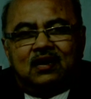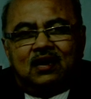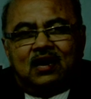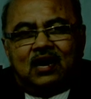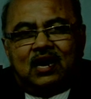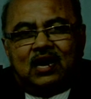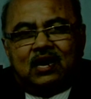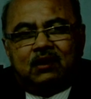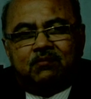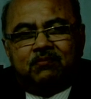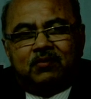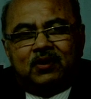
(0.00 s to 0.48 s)

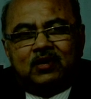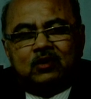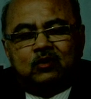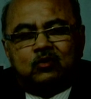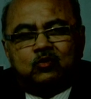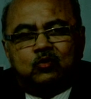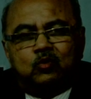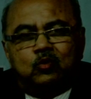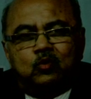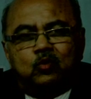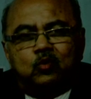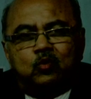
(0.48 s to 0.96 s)

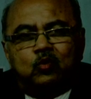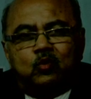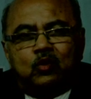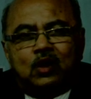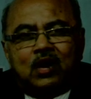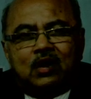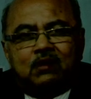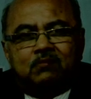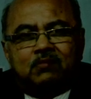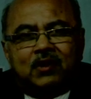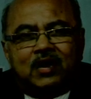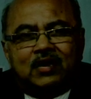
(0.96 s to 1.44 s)
urban to
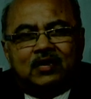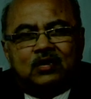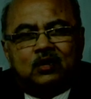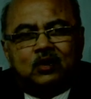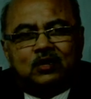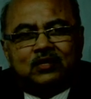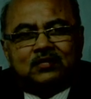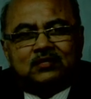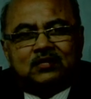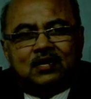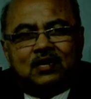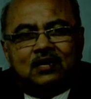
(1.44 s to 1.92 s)
rural
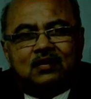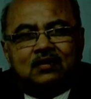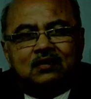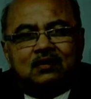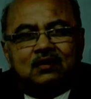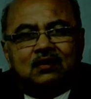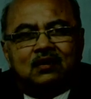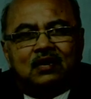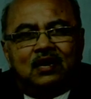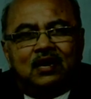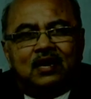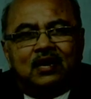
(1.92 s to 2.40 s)
migration,
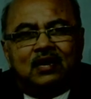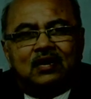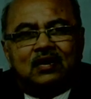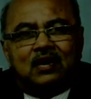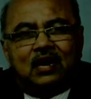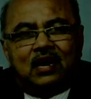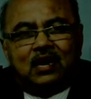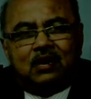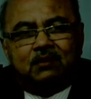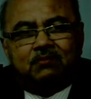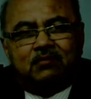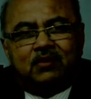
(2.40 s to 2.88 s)
and
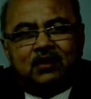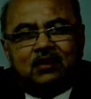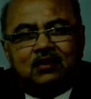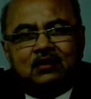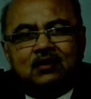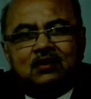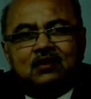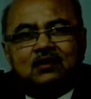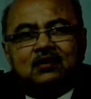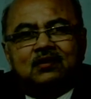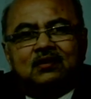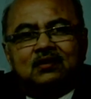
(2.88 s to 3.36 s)
urban
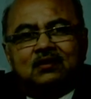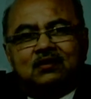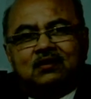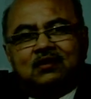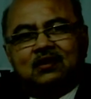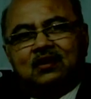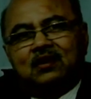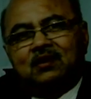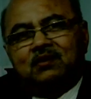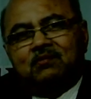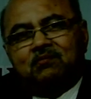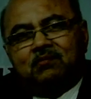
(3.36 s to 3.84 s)

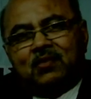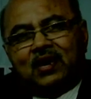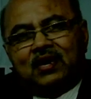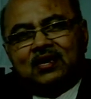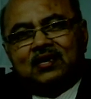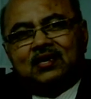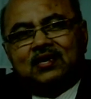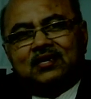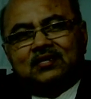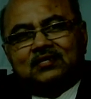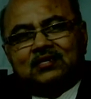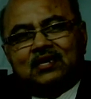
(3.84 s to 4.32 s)

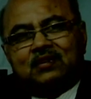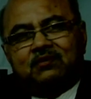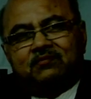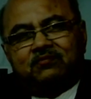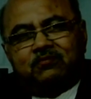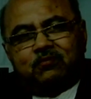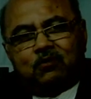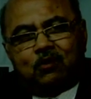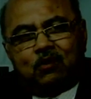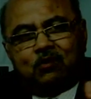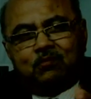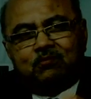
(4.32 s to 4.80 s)
migration
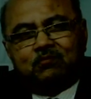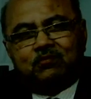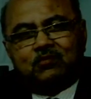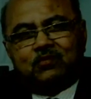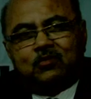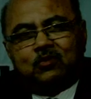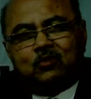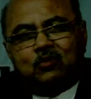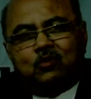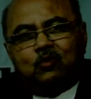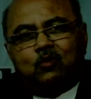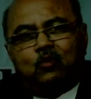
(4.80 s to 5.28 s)
from
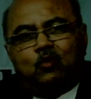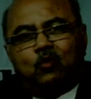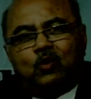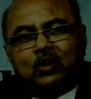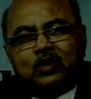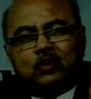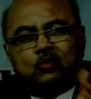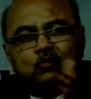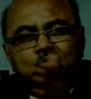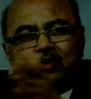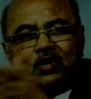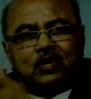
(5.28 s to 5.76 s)

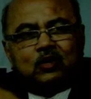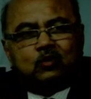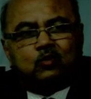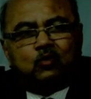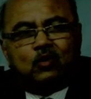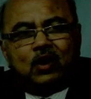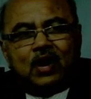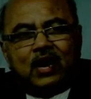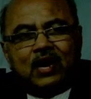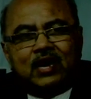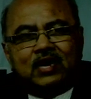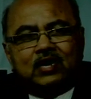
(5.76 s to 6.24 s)
lower unit to
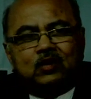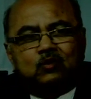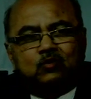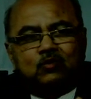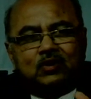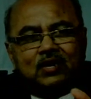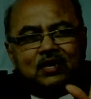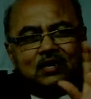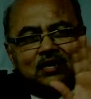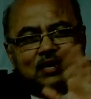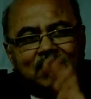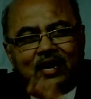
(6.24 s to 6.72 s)
higher
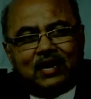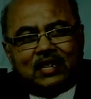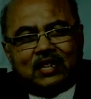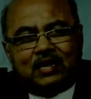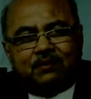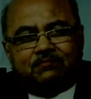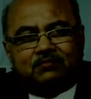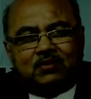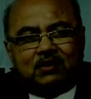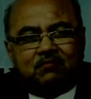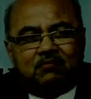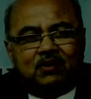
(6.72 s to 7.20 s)
unit
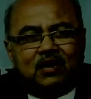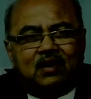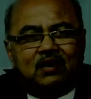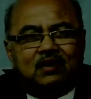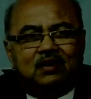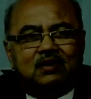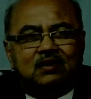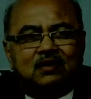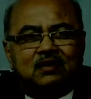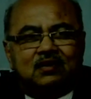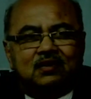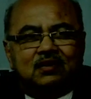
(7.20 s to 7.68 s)
acceptable.
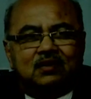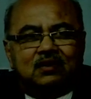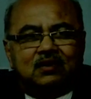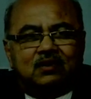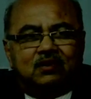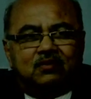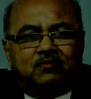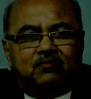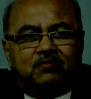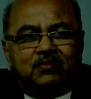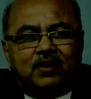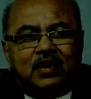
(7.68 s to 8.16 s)

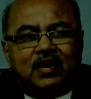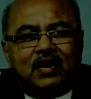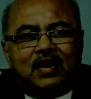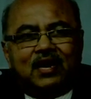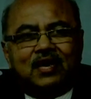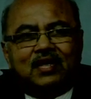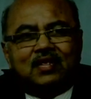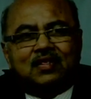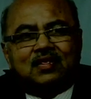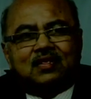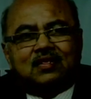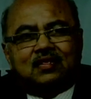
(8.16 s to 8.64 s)

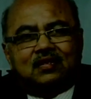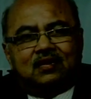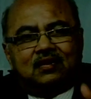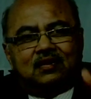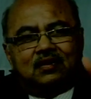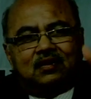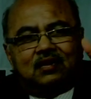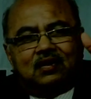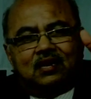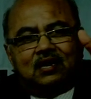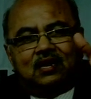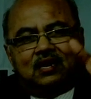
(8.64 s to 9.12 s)
Whereas
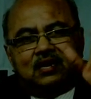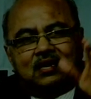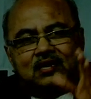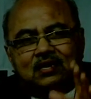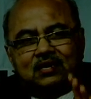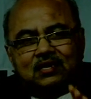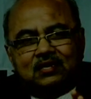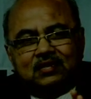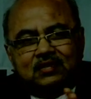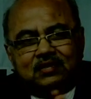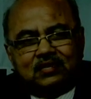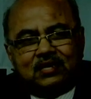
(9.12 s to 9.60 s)

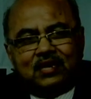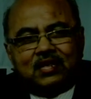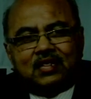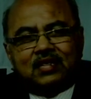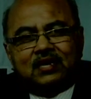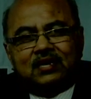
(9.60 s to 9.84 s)
in this